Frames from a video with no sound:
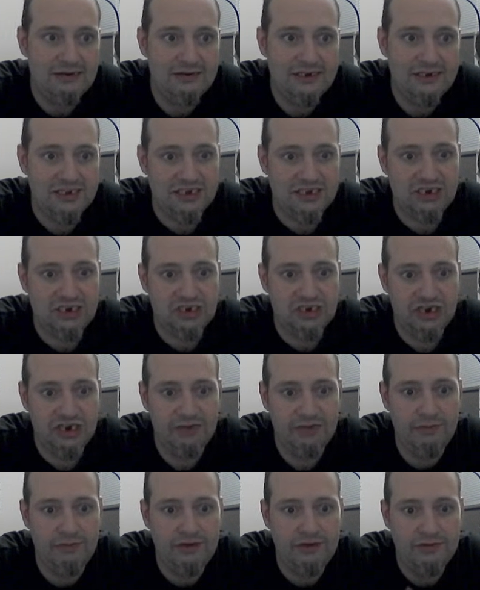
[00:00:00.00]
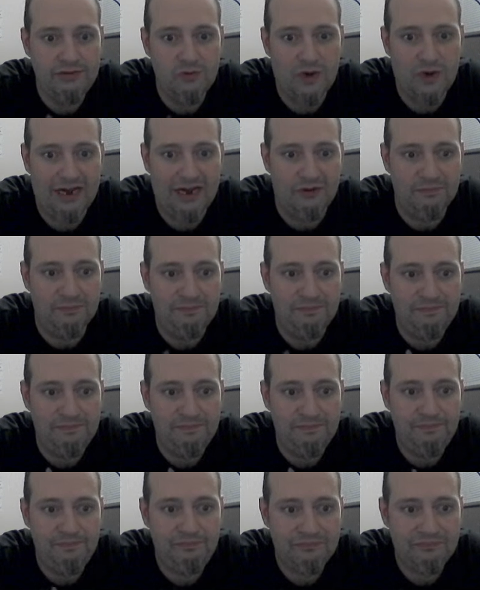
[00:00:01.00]
Is this SHIB? Wow.
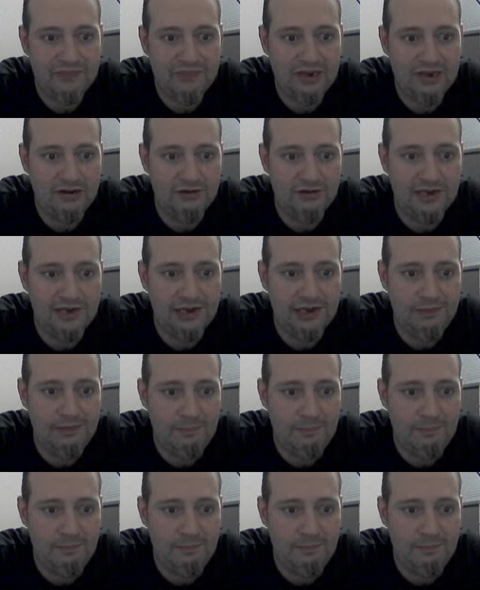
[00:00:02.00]
Okay.